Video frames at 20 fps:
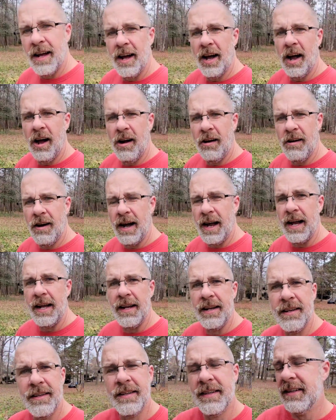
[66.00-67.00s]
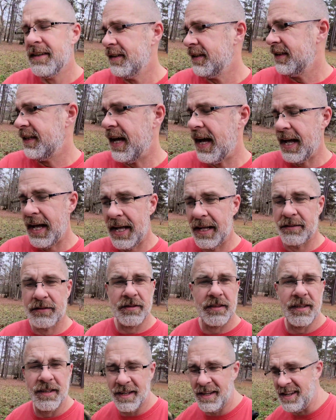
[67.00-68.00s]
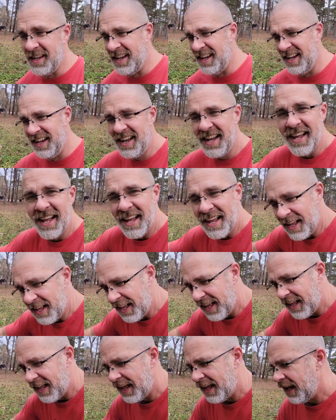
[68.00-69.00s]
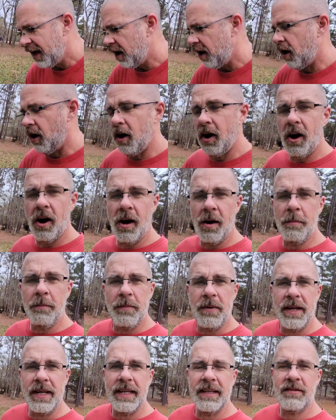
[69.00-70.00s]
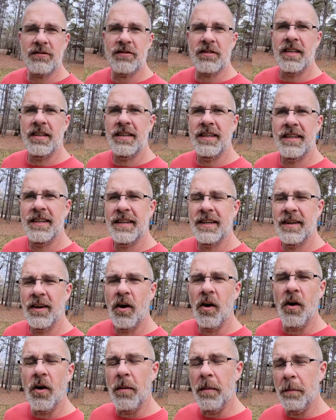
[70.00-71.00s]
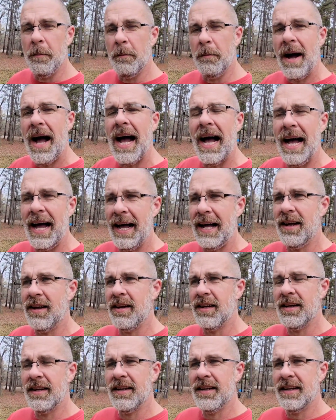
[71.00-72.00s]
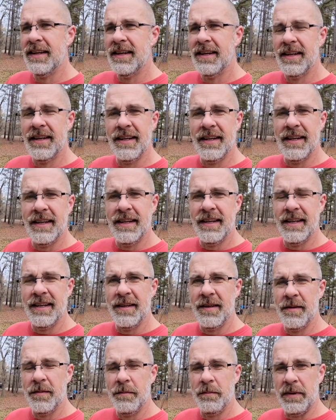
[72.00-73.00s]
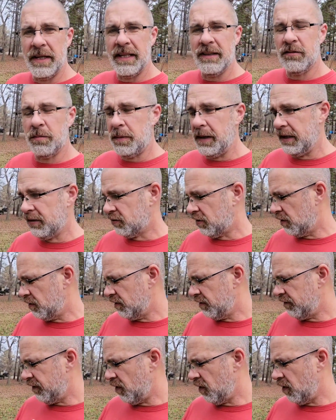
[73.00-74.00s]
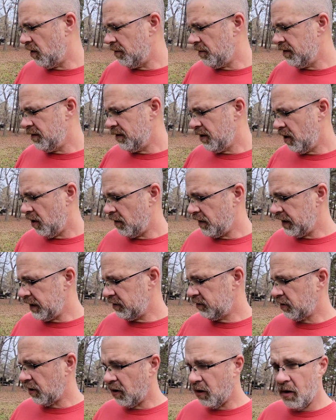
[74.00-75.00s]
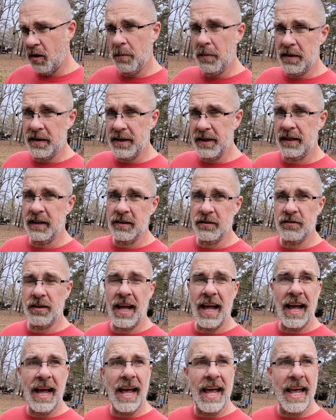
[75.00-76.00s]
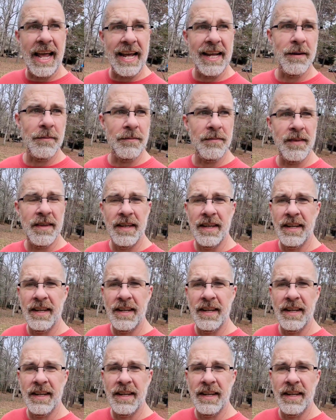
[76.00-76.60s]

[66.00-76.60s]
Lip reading: All right, guys. Our biggest, or my biggest pest on the farm are these armadillos. I hate them.